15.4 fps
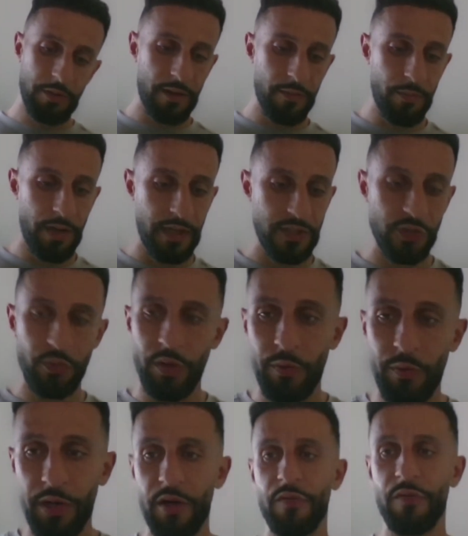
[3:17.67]
that in mind. So we
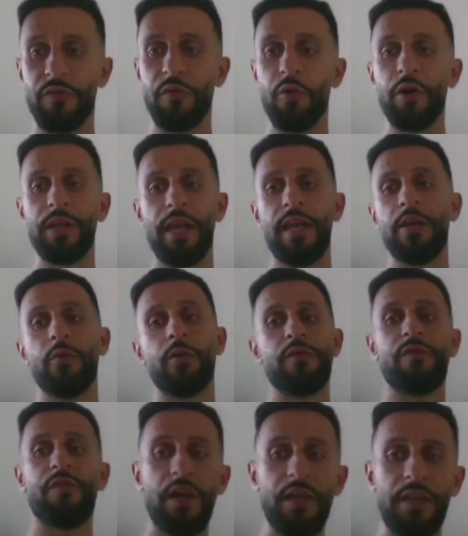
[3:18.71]
want to avoid anyone
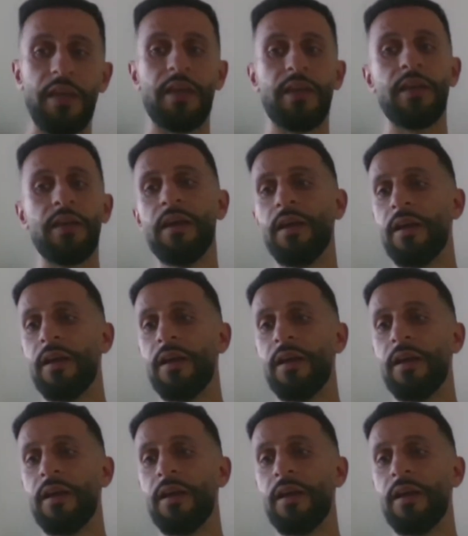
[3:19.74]
fighting,